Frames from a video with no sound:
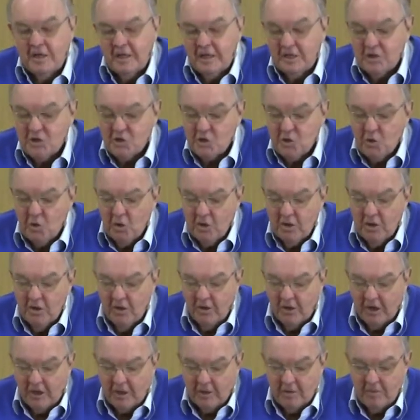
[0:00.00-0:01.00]

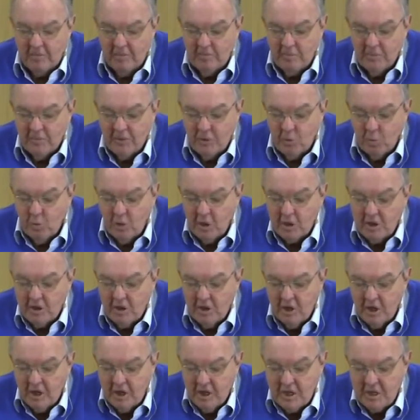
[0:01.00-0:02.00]
Extraordinary. What
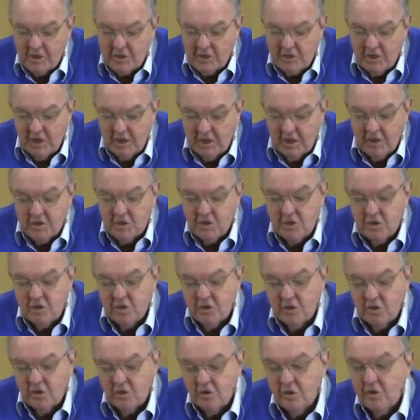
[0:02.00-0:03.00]
God is going to
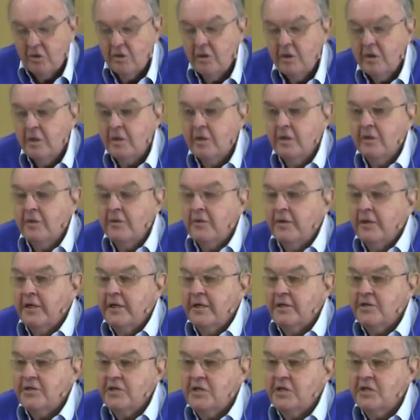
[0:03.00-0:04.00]
do
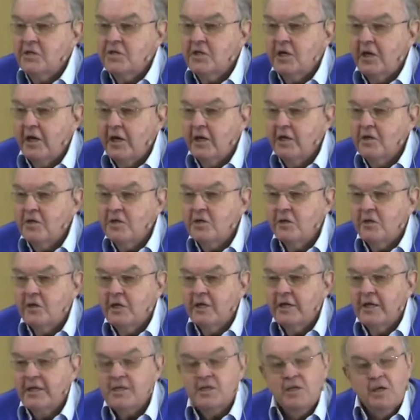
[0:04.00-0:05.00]
is he's going to
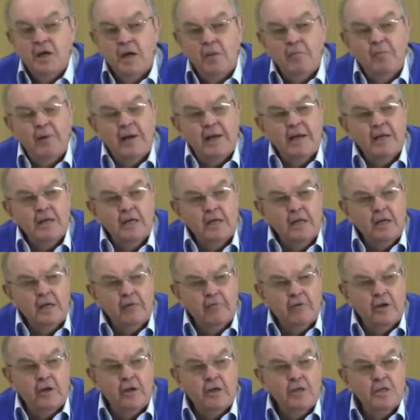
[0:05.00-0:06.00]
cut a blood
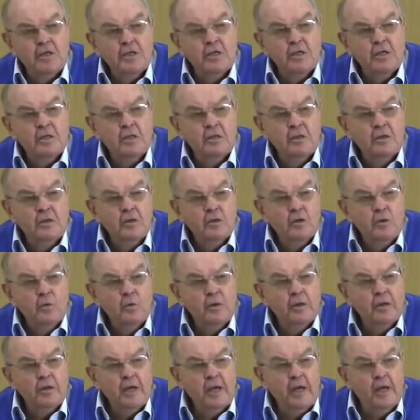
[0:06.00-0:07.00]
covenant
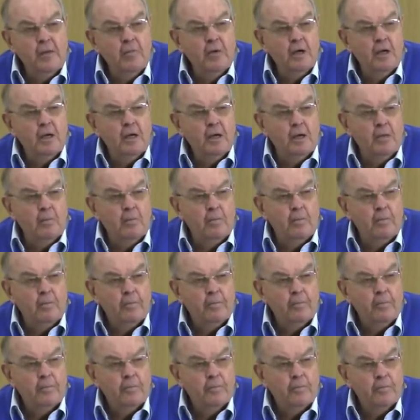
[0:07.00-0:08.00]
with Abraham.
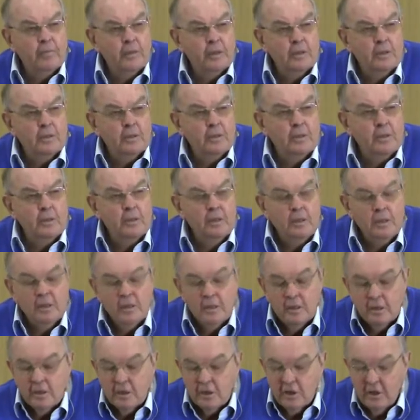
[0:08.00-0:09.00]

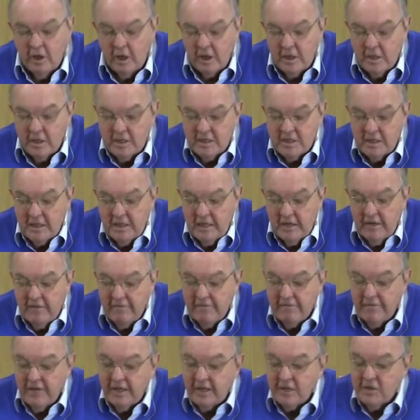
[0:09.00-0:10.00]
God is in
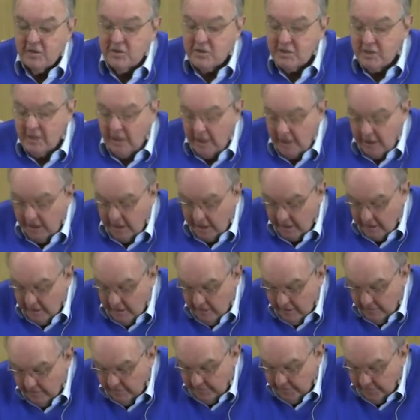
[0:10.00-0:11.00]
effect
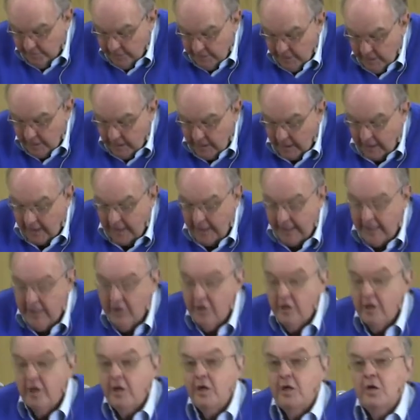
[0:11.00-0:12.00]
saying, I
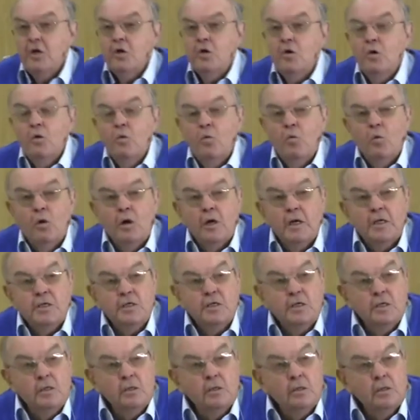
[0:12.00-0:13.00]
know
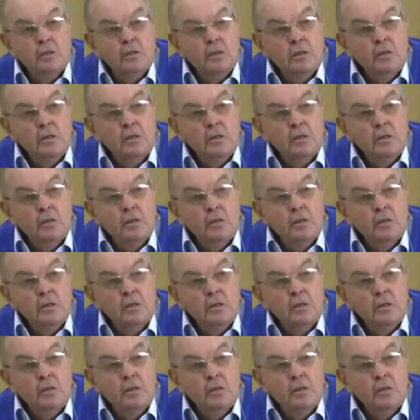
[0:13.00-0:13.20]
what